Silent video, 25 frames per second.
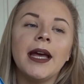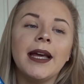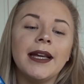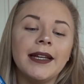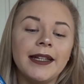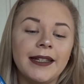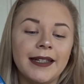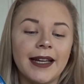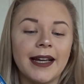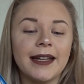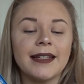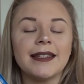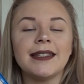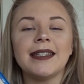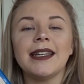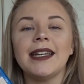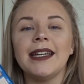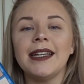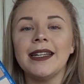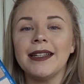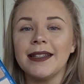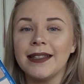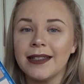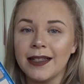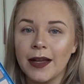Yes,
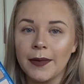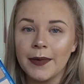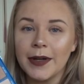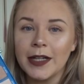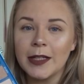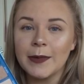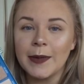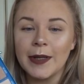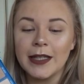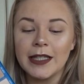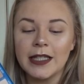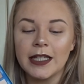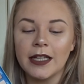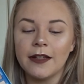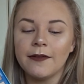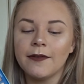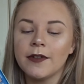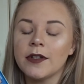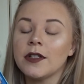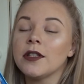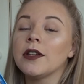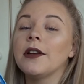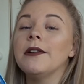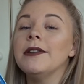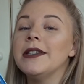it is so
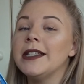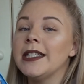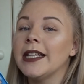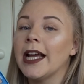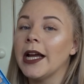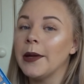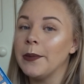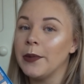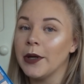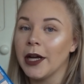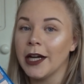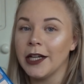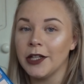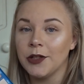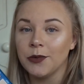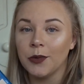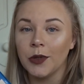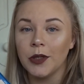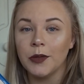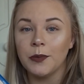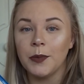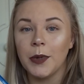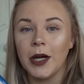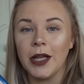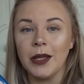expensive. So is the ABH
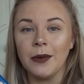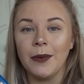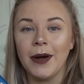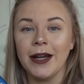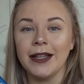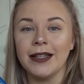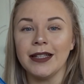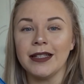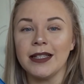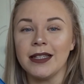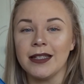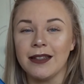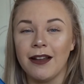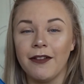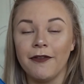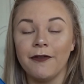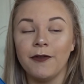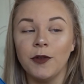one, by the way. This is like